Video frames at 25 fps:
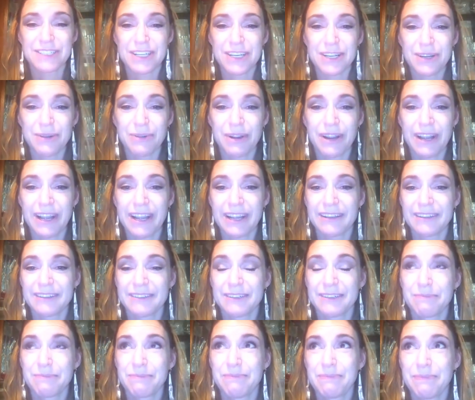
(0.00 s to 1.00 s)
year where I
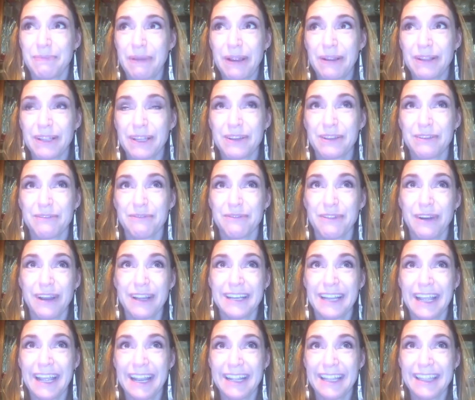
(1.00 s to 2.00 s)
barely couldn't
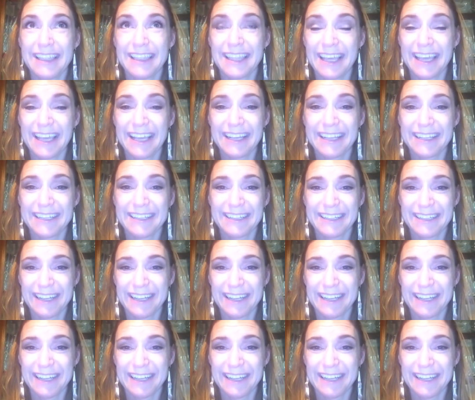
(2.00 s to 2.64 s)
find anything.